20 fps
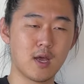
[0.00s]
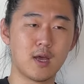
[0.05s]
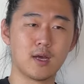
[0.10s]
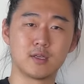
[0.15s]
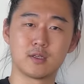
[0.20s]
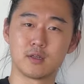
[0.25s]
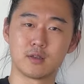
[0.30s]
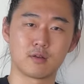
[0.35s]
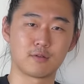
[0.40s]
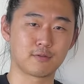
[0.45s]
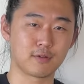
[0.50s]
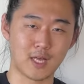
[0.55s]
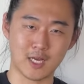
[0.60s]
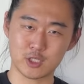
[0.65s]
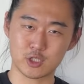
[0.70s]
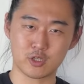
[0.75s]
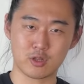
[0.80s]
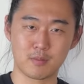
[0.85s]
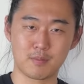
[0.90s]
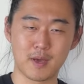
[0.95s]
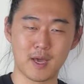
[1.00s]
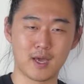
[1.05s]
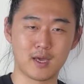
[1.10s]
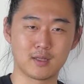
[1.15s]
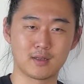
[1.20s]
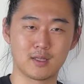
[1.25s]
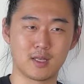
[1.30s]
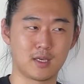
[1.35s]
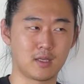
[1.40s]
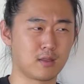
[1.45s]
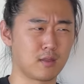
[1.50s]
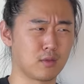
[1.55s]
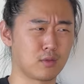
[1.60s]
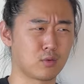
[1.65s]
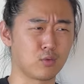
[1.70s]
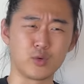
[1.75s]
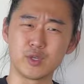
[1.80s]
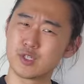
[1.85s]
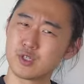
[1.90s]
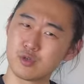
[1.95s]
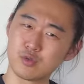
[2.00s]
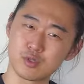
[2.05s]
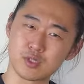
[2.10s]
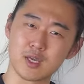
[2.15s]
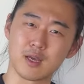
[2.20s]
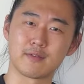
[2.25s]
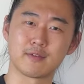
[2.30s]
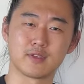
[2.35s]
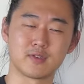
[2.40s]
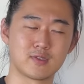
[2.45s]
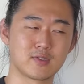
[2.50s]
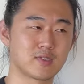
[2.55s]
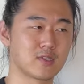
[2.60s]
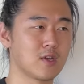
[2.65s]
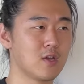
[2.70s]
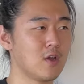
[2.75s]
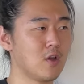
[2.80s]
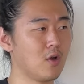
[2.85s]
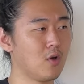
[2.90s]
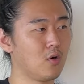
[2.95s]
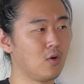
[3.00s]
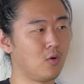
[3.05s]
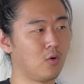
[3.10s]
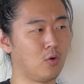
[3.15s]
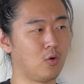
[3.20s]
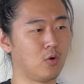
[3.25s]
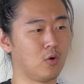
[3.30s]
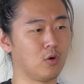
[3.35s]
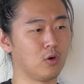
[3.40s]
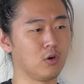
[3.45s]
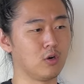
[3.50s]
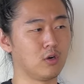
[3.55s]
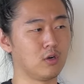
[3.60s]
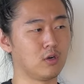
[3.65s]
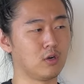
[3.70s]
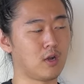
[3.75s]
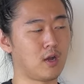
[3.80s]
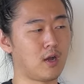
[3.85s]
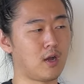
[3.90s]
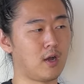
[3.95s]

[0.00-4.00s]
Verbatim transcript: another flash in the pan like the 327s or